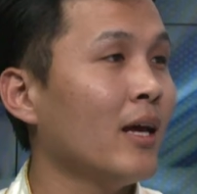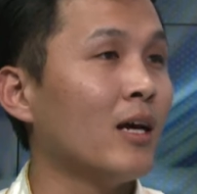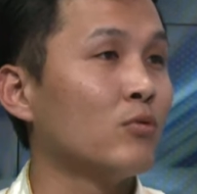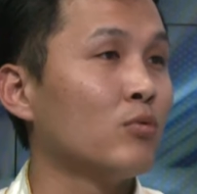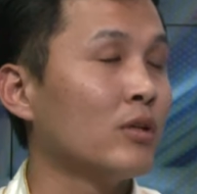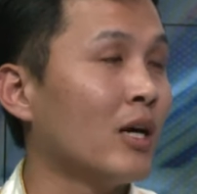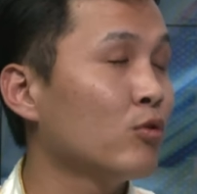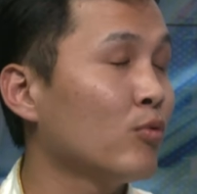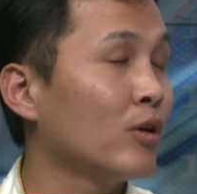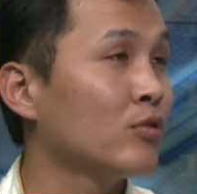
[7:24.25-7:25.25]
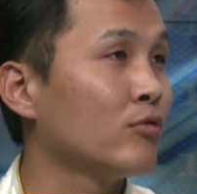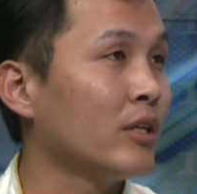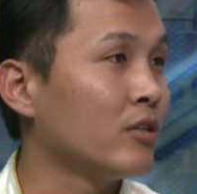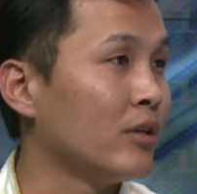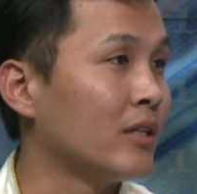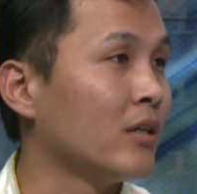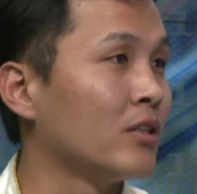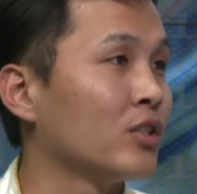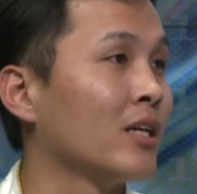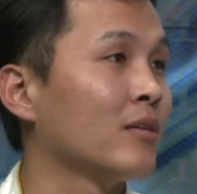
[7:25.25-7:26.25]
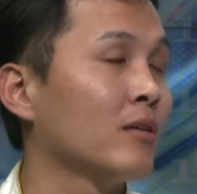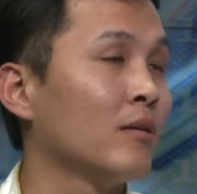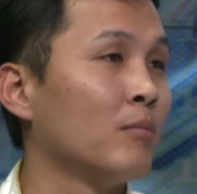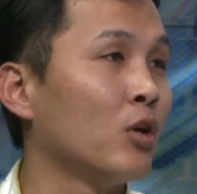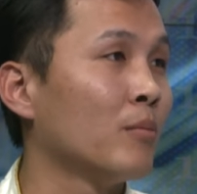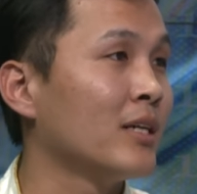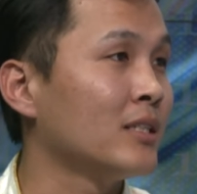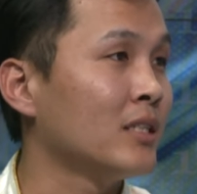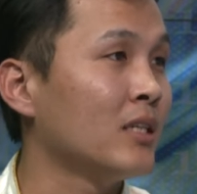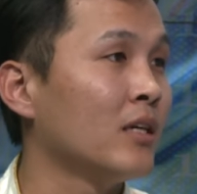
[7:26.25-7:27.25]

And what I would want to reiterate is that Monlam IT